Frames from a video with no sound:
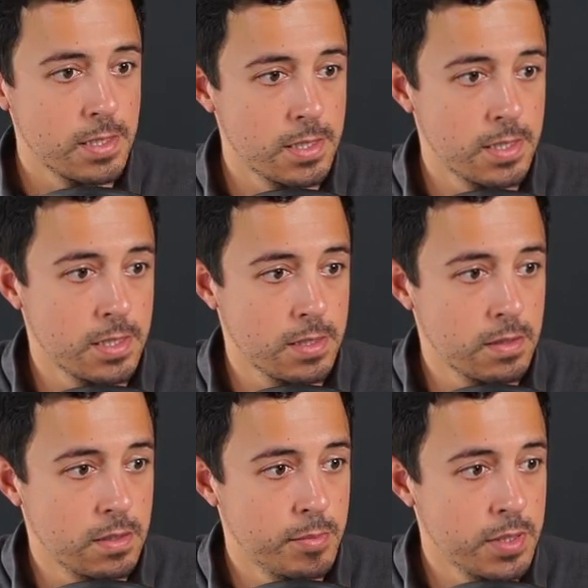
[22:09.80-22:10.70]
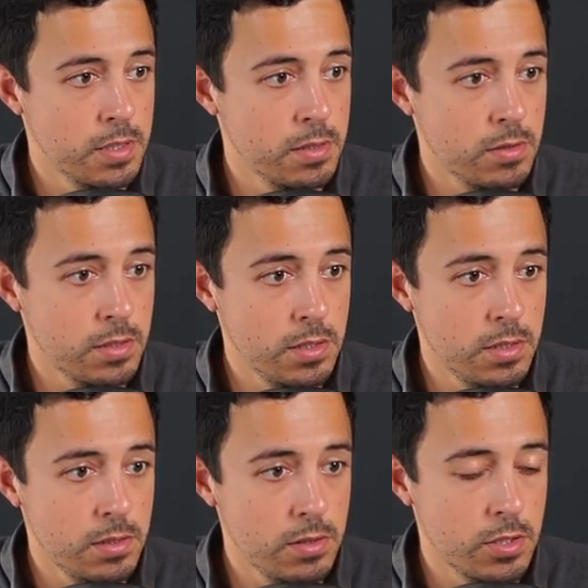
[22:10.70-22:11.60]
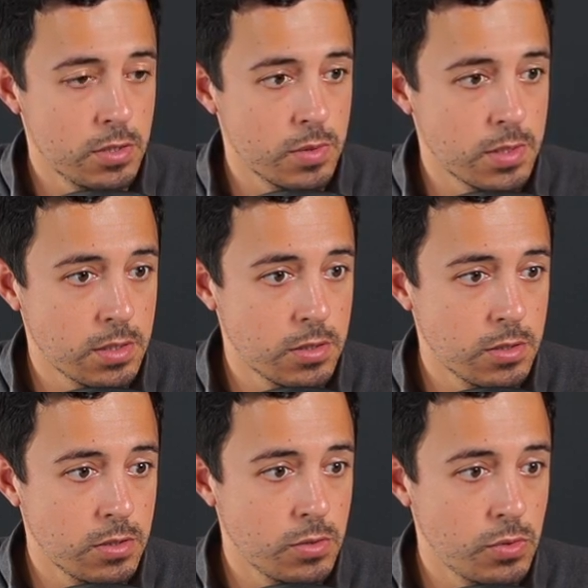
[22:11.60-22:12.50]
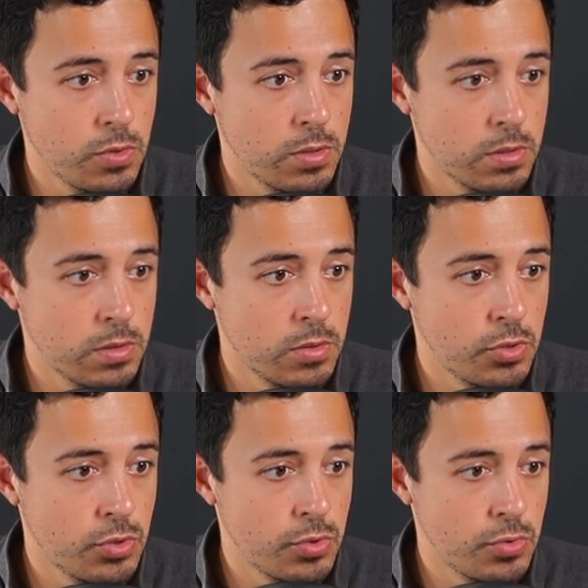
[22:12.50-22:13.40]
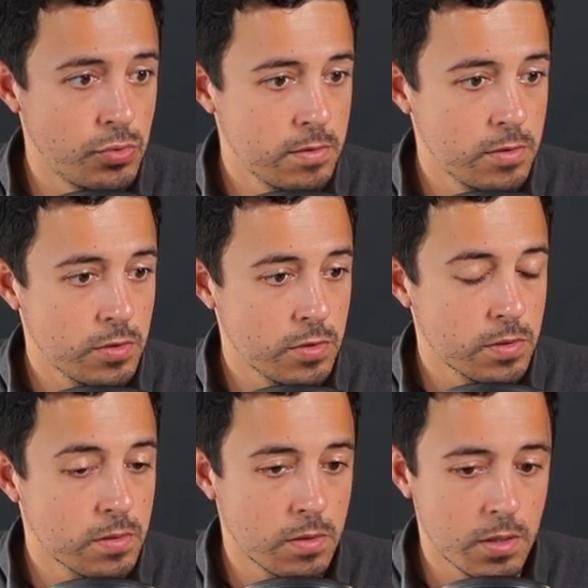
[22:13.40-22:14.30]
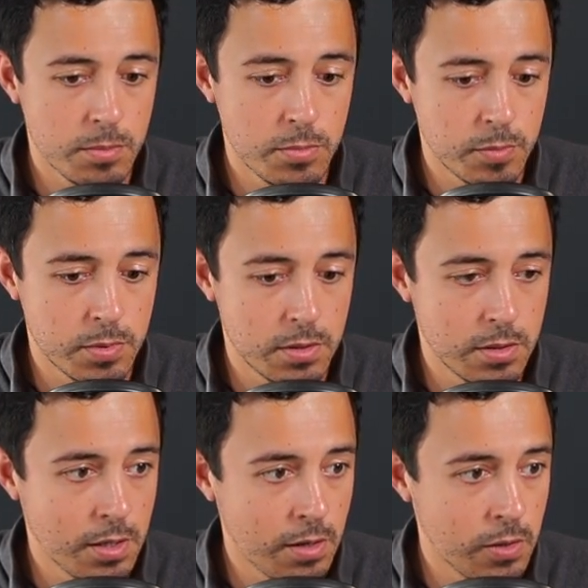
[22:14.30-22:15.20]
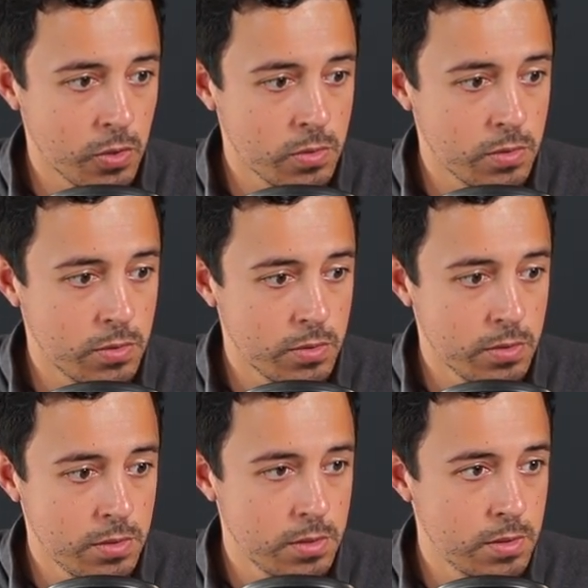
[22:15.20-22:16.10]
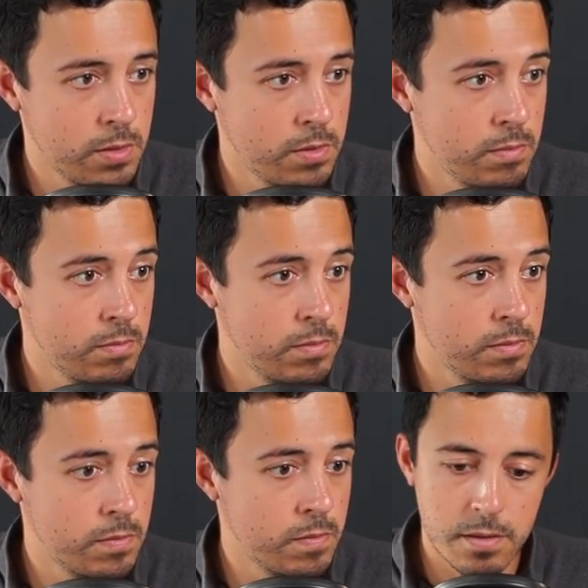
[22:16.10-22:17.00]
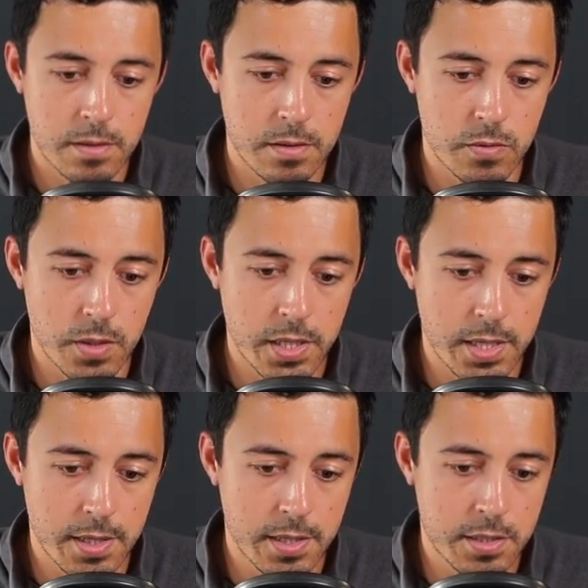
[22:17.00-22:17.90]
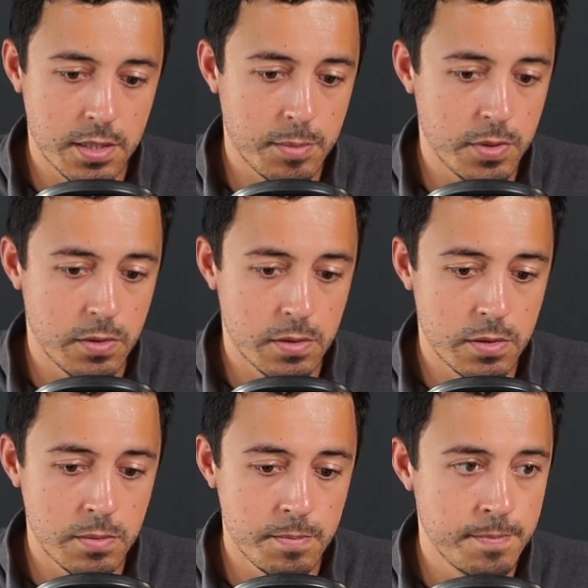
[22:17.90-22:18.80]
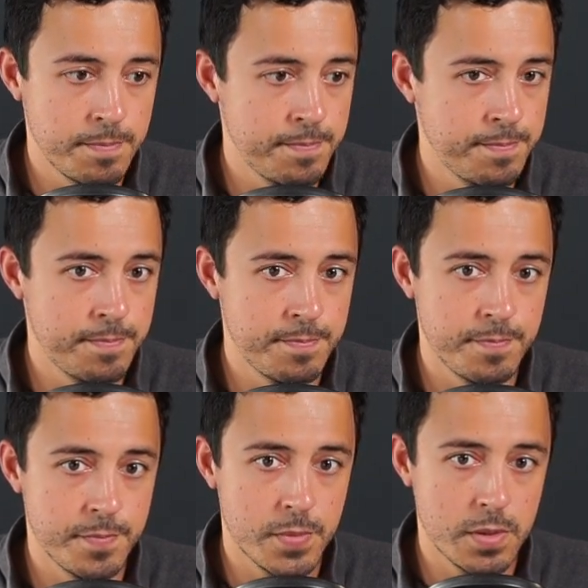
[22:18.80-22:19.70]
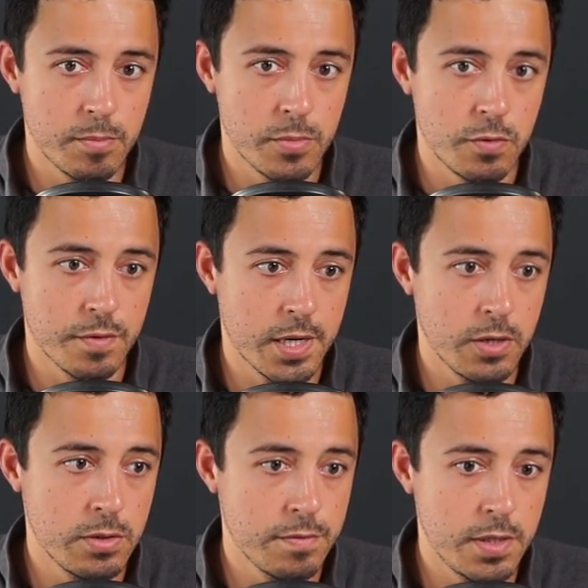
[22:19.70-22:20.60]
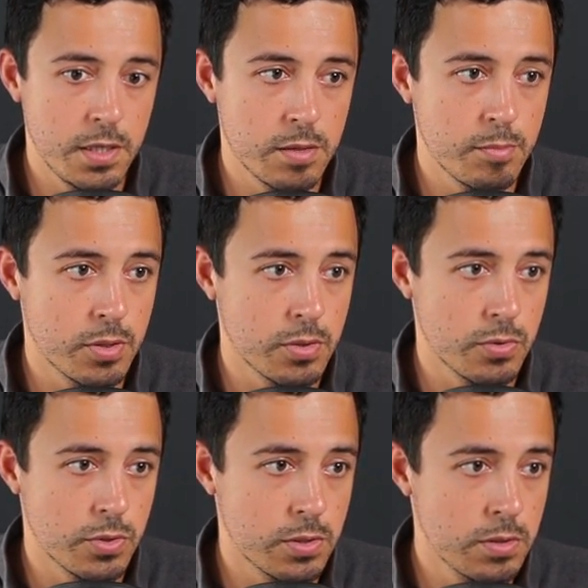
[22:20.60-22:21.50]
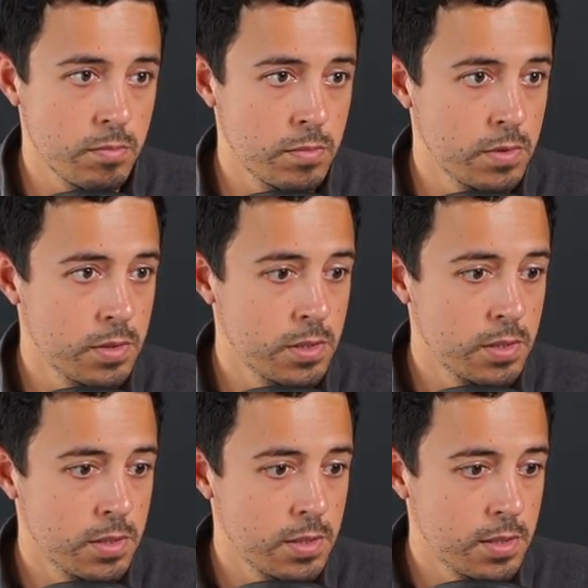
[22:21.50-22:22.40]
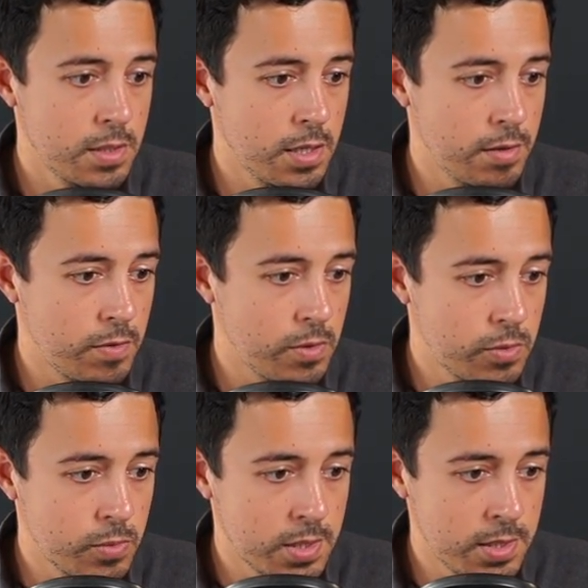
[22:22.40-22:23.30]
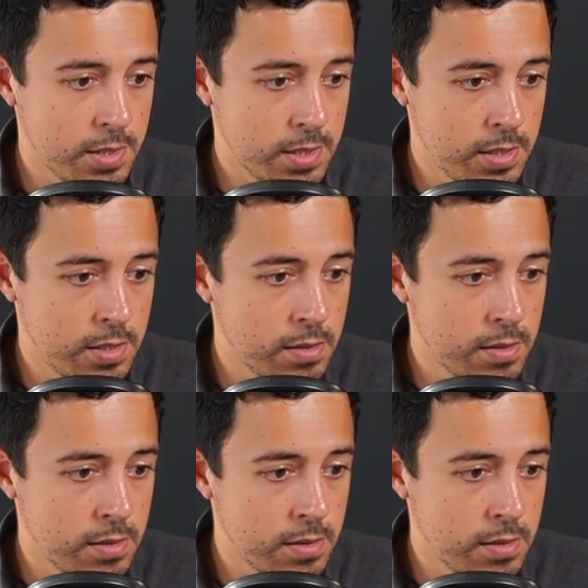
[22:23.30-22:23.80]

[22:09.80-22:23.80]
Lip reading: Adding the dependency, generating code. No glimpse, but it'll look good. Alright, accept all. Move out of the composer. Have a look what it did.